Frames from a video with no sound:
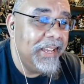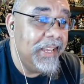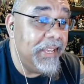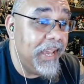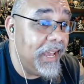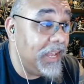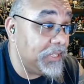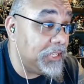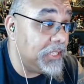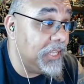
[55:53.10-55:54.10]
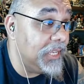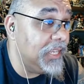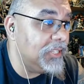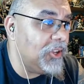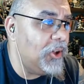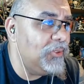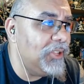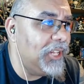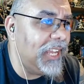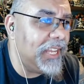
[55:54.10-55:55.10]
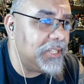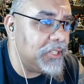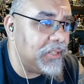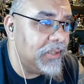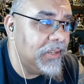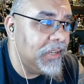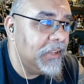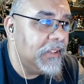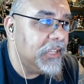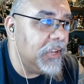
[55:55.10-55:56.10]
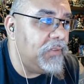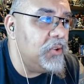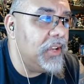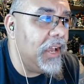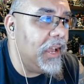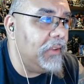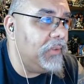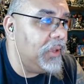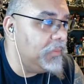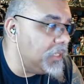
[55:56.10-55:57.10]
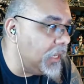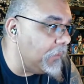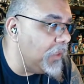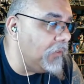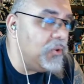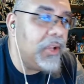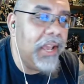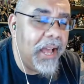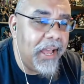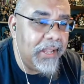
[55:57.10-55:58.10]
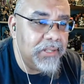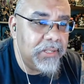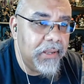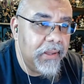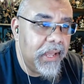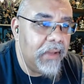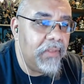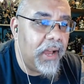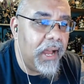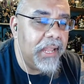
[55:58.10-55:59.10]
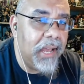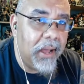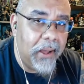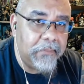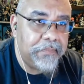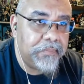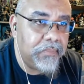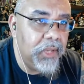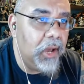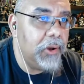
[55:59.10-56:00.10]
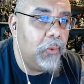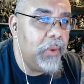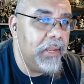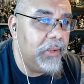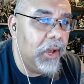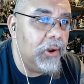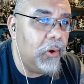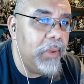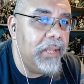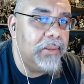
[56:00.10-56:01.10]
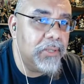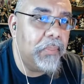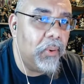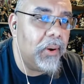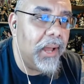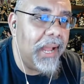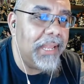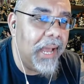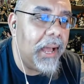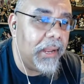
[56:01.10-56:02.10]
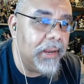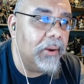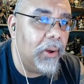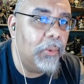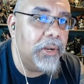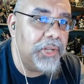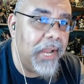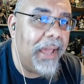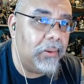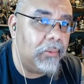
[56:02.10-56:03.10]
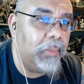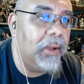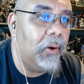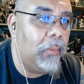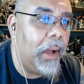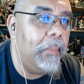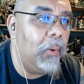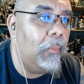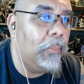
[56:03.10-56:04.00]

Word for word: Yes, this is on the list. If you got, if you, let me see, if you guys have the Hi-Yah, y'all know we, y'all know we support Hi-Yah here on the channel. We gonna, I'm gonna